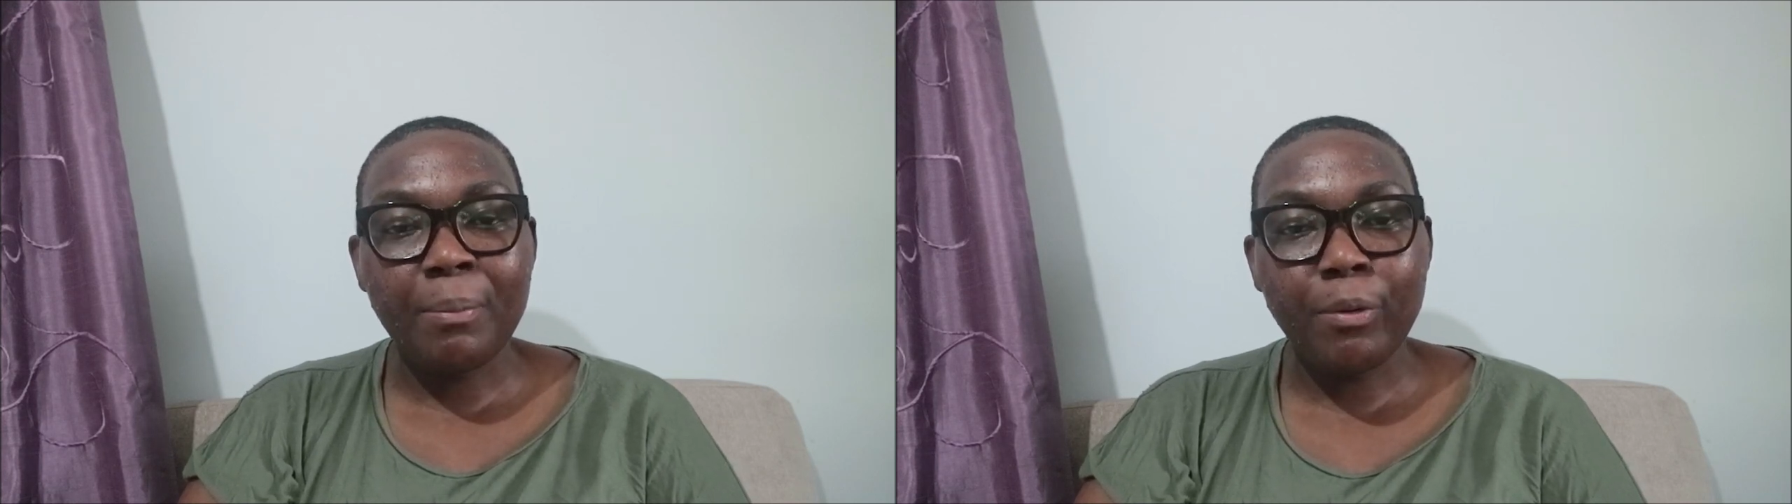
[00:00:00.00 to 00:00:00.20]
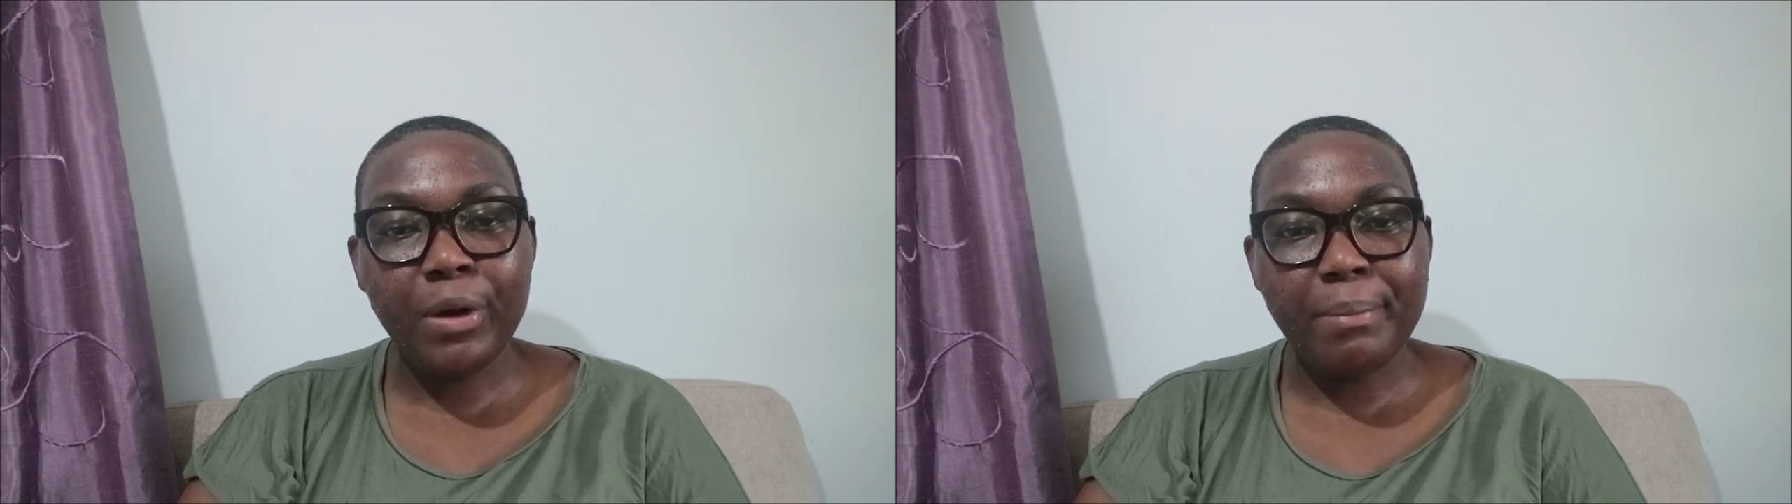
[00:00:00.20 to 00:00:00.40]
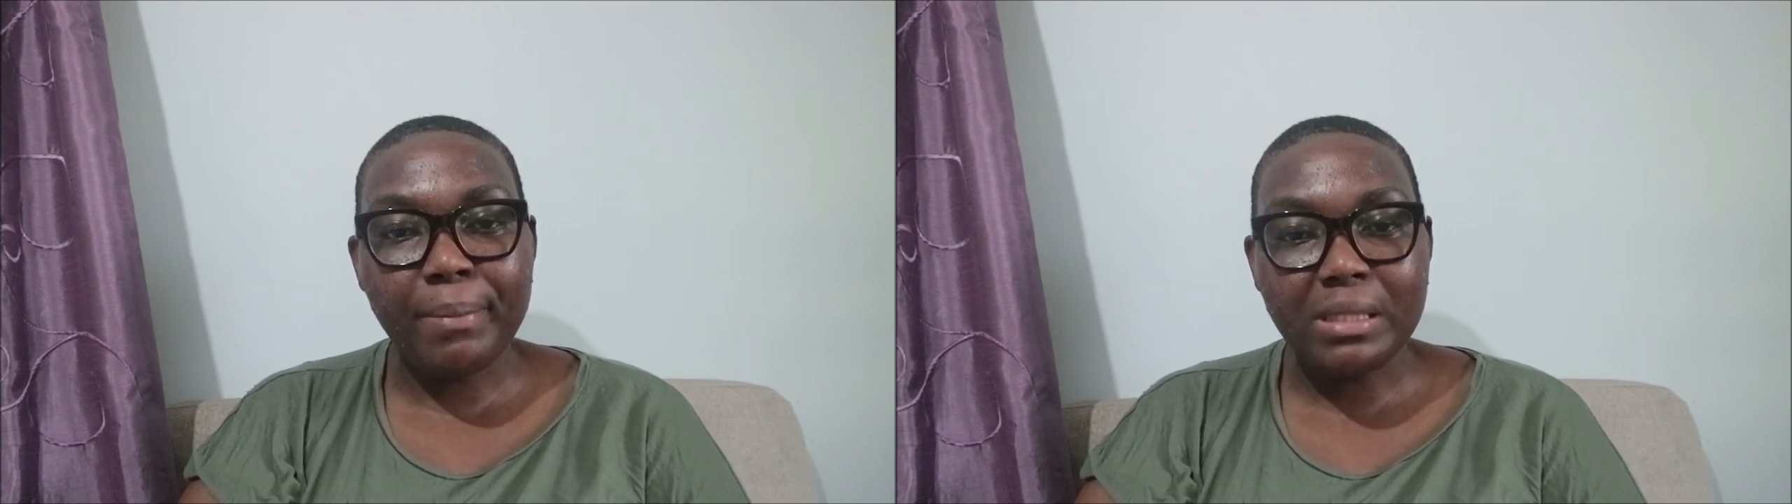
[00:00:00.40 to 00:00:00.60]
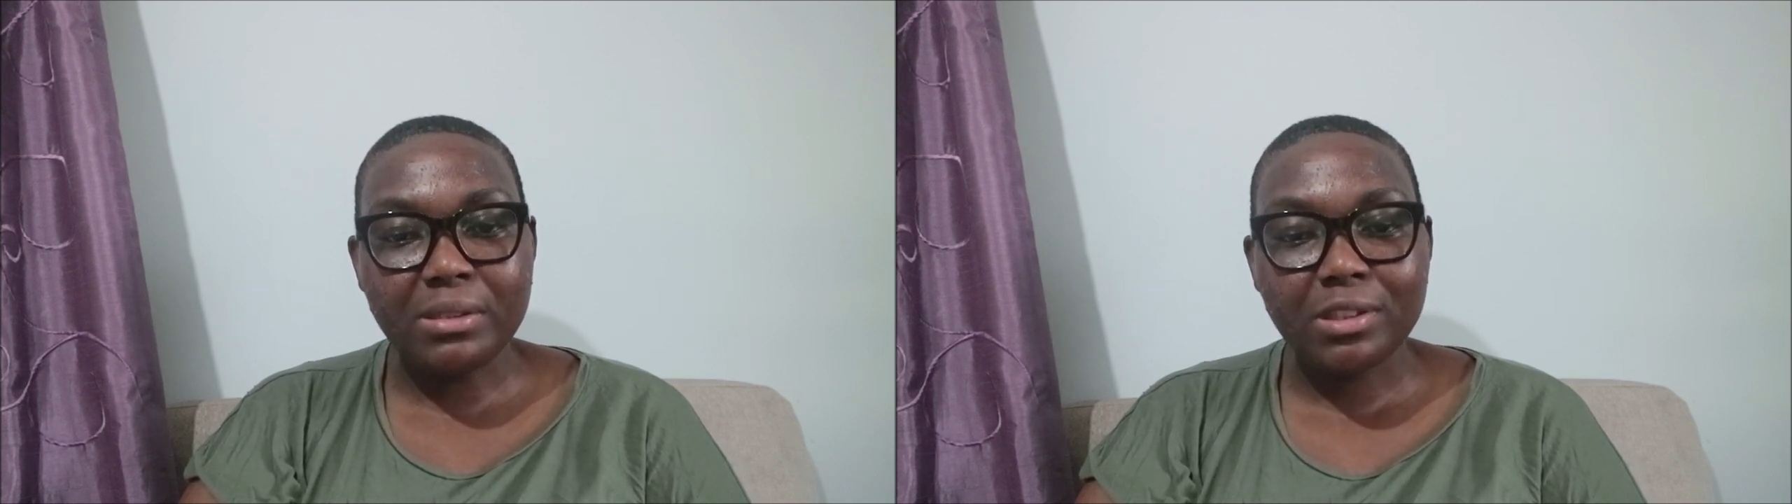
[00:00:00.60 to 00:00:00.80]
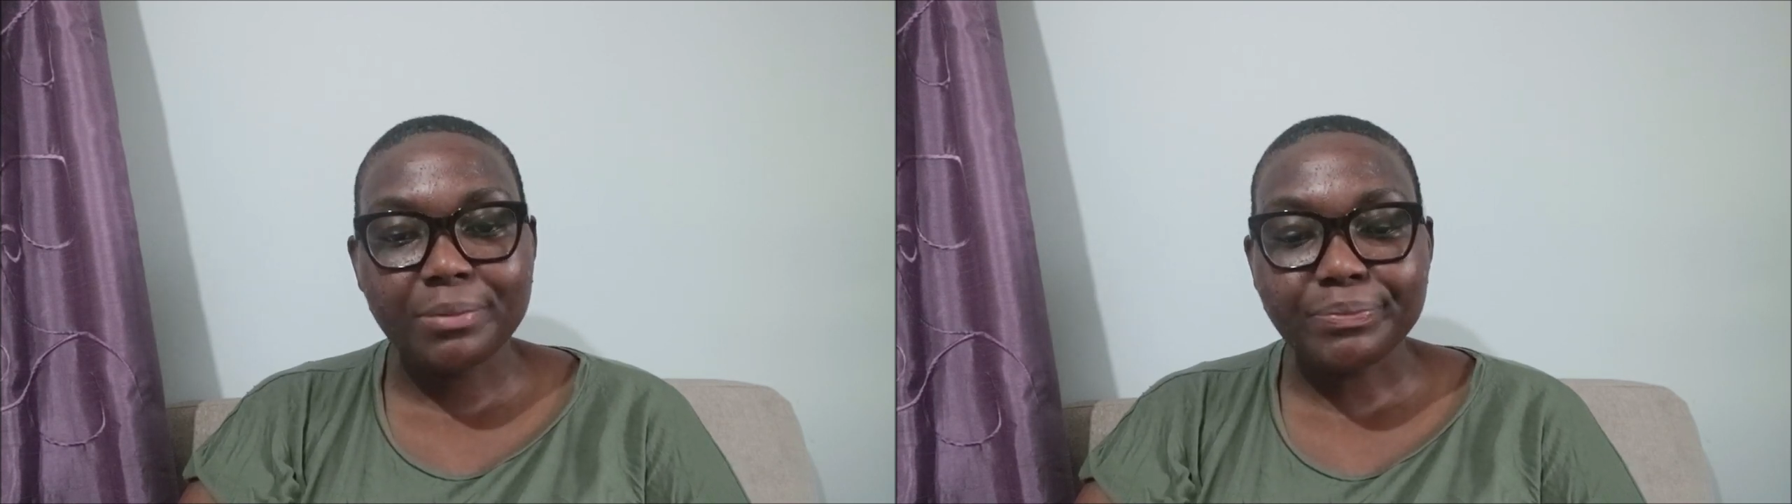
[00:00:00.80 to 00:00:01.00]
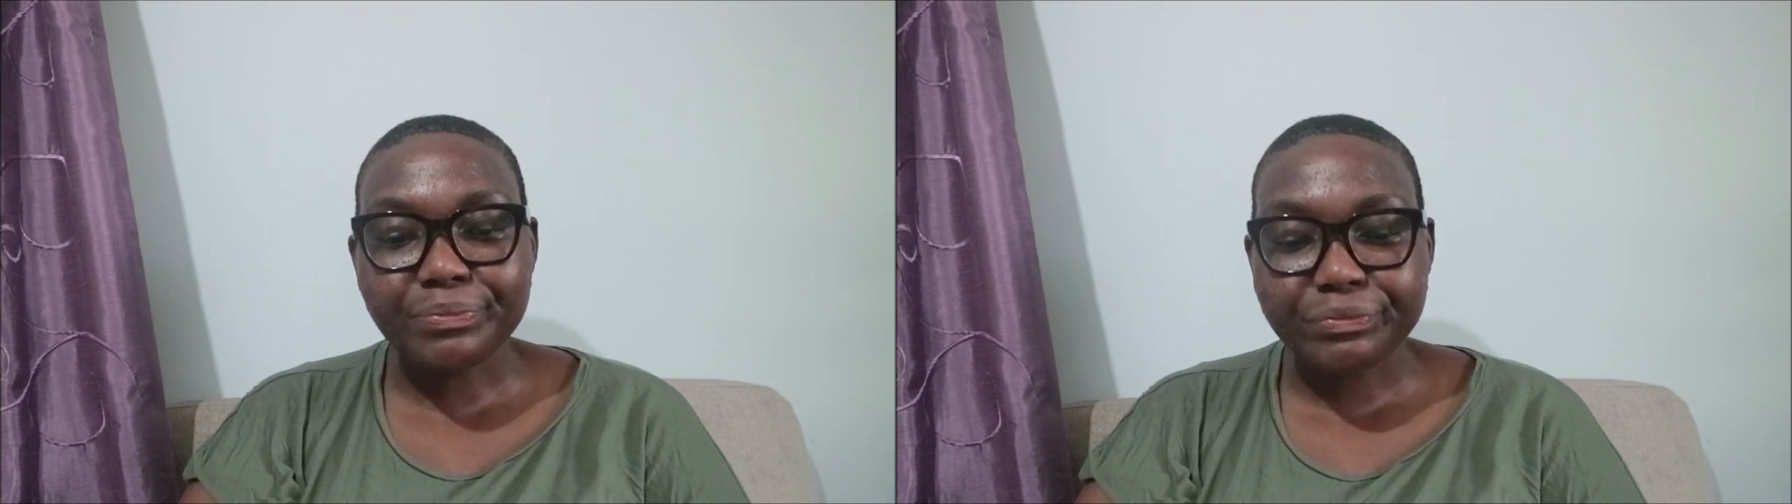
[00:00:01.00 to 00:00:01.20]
appointment.